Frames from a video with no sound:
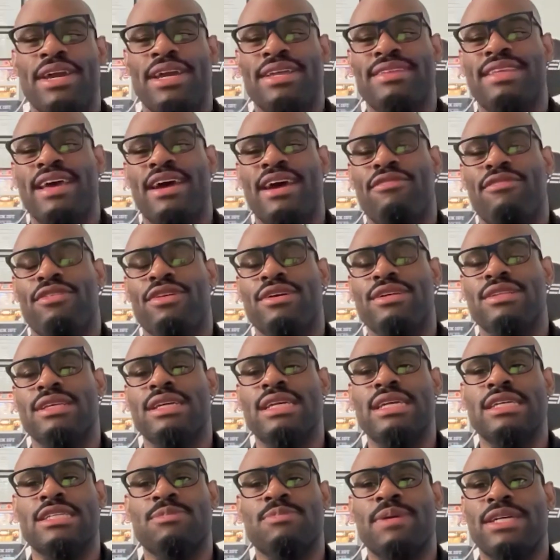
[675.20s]
and
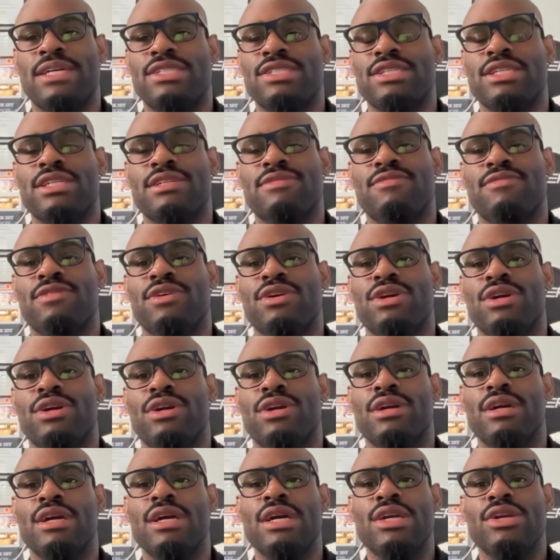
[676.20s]
definitely, especially if
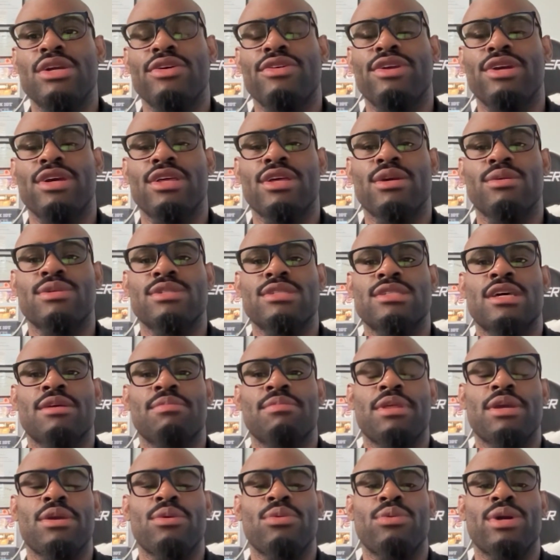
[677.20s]
you're dealing with
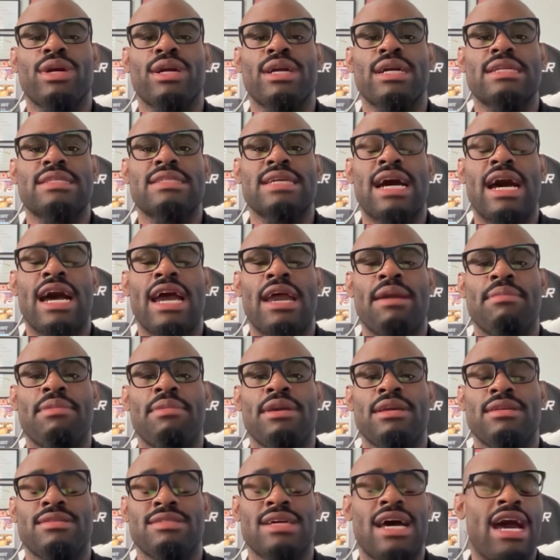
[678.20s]
something where
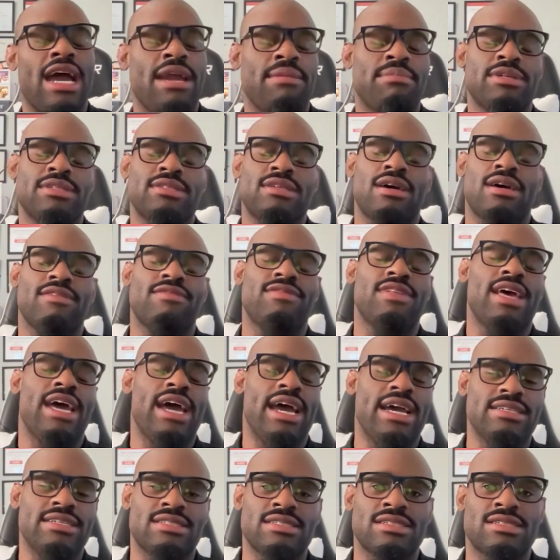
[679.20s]
time is of the
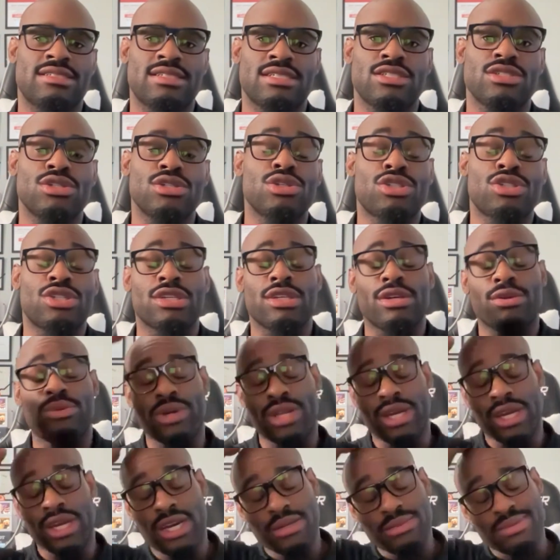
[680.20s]
essence, and usually
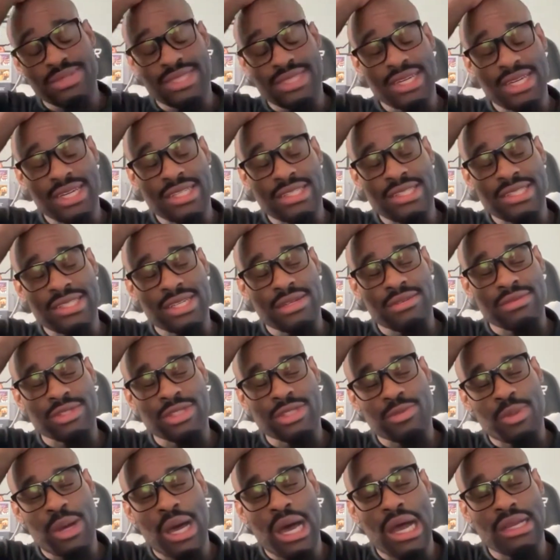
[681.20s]
when it comes to incident
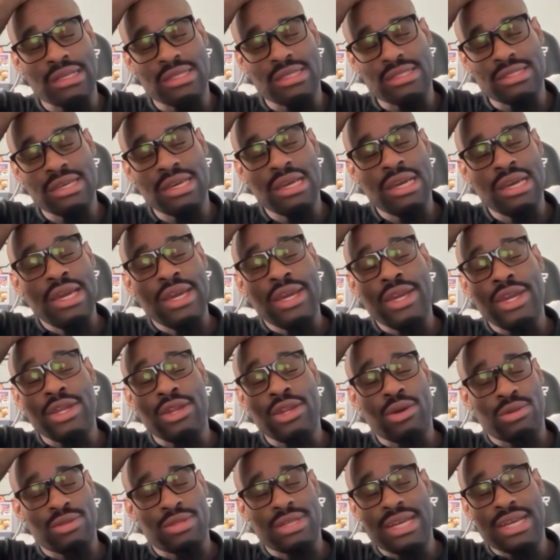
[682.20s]
response,
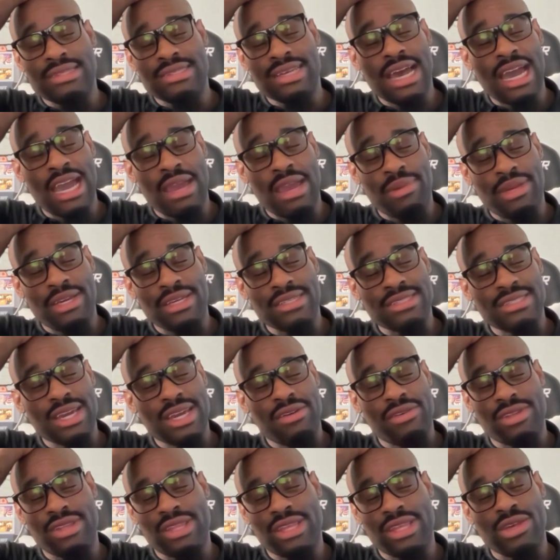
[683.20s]
that timing is
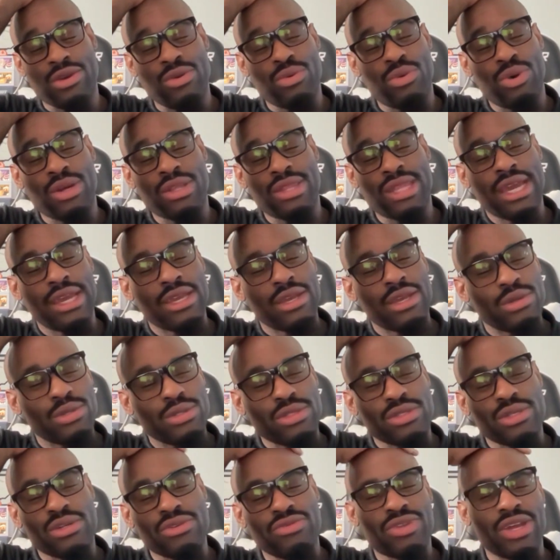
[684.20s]
everything. You want that
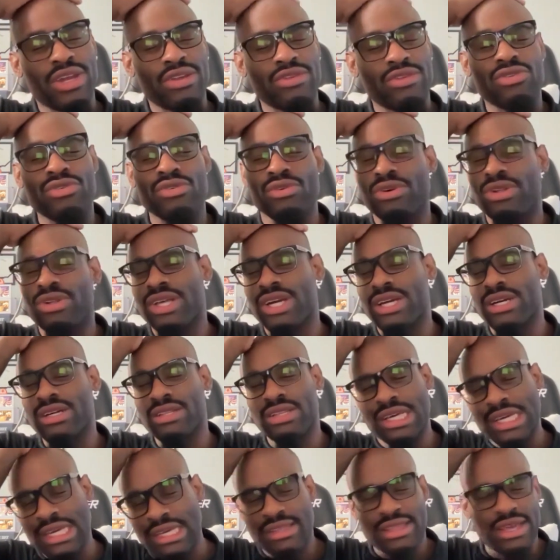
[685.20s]
user, if they do click a
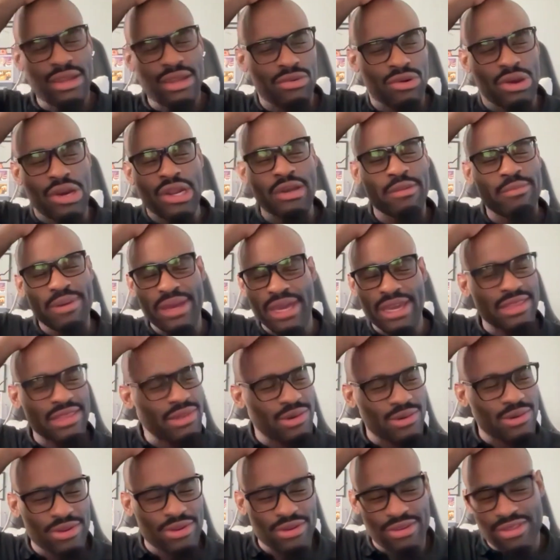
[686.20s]
link, they run a
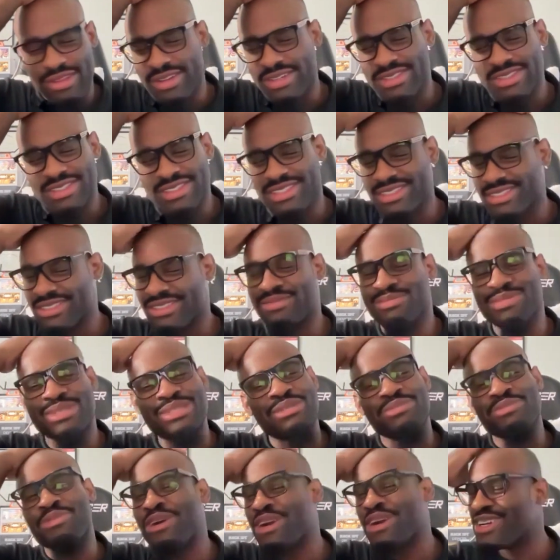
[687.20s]
payload on their system, and
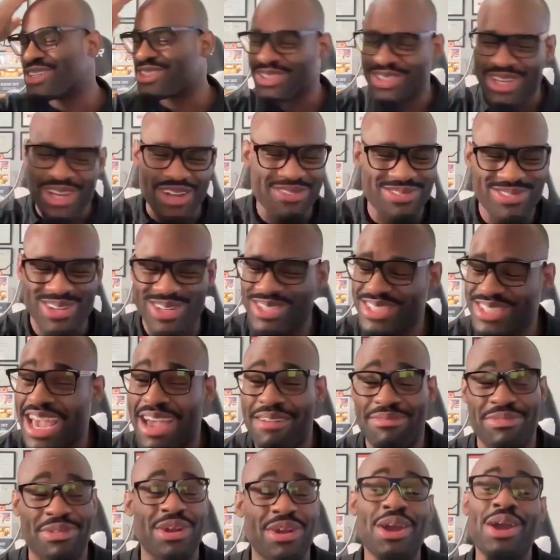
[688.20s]
some weird stuff starts
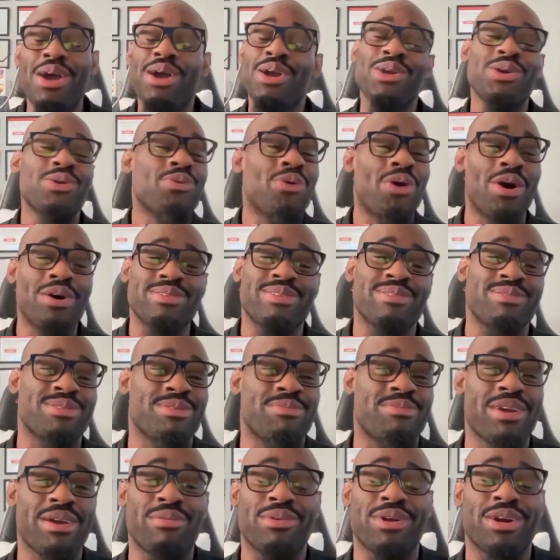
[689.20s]
happening. You want them to
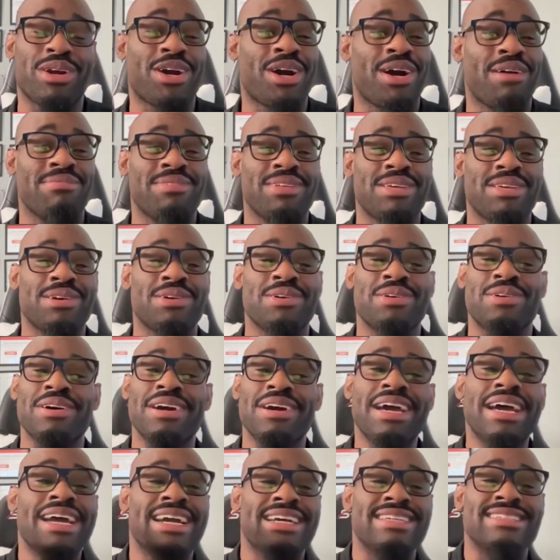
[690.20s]
be able to come to you
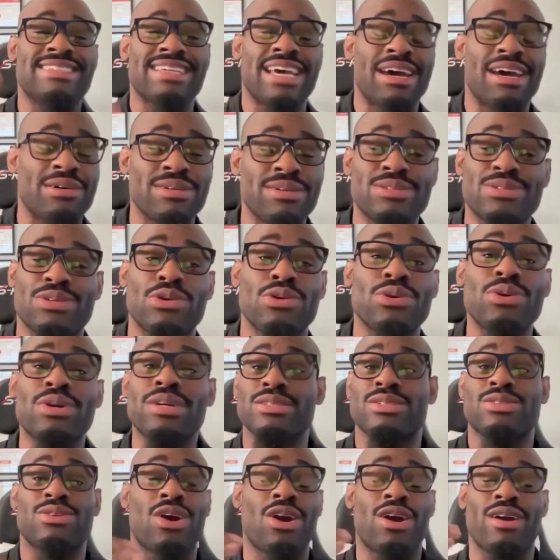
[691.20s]
and tell you, so you can
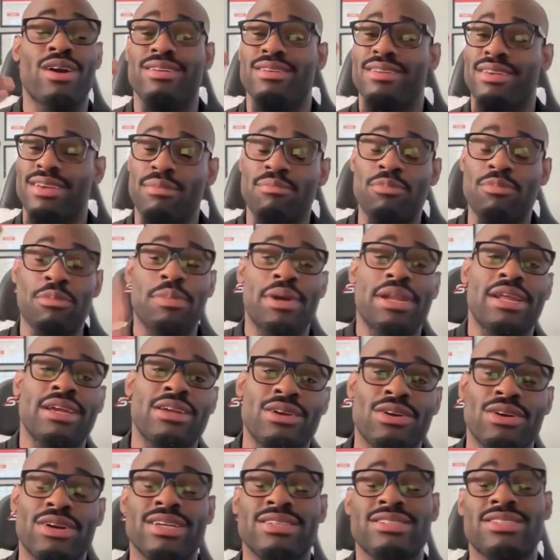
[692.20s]
start implementing
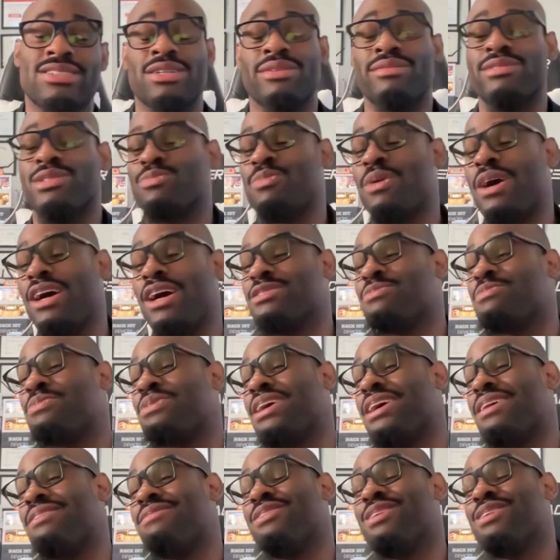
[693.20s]
your incident response
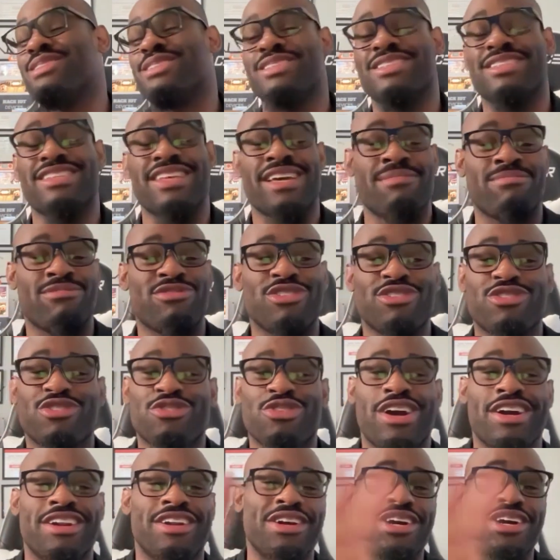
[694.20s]
plan versus them just
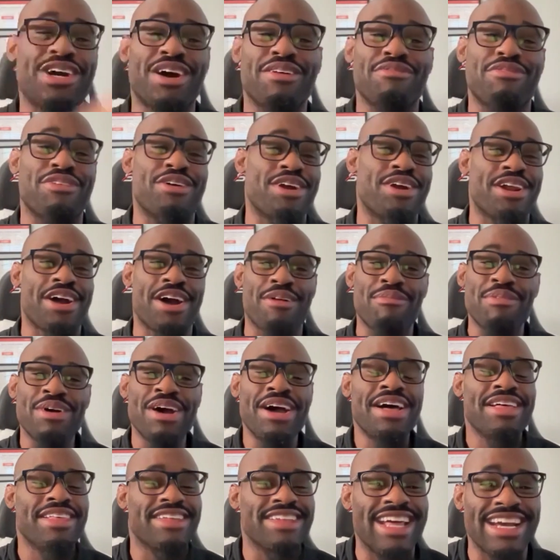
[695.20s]
trying to cover it up.
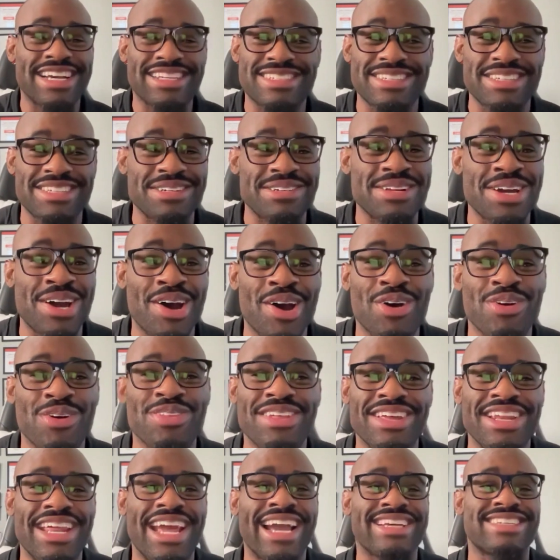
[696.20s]
The next thing you know, the
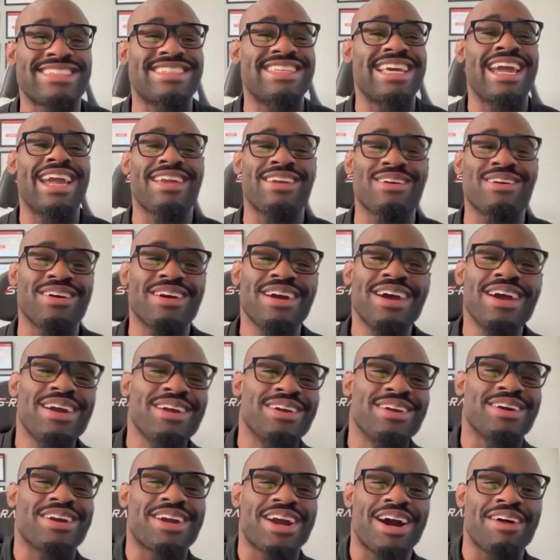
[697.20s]
next day
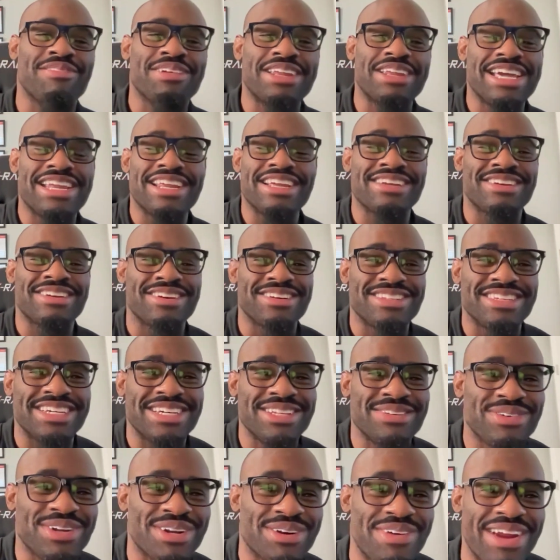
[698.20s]
you're coming in and you're dealing
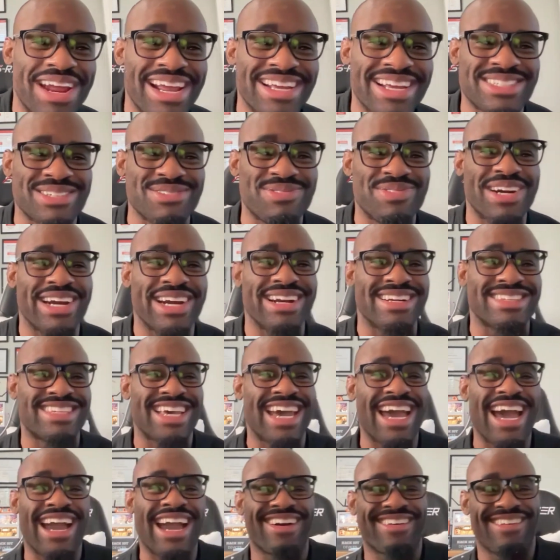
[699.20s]
with a ransomware
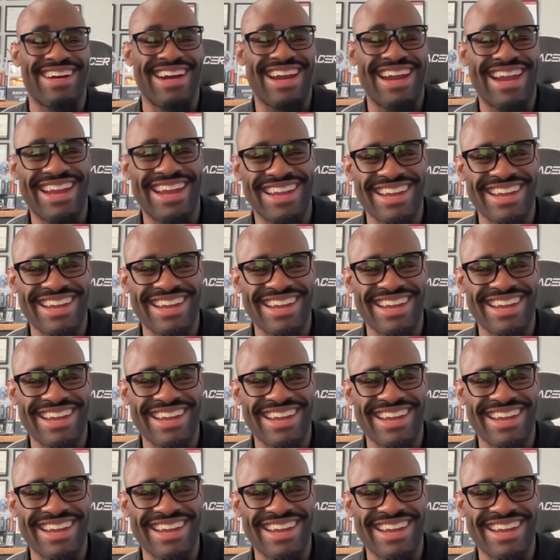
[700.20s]
attack, right?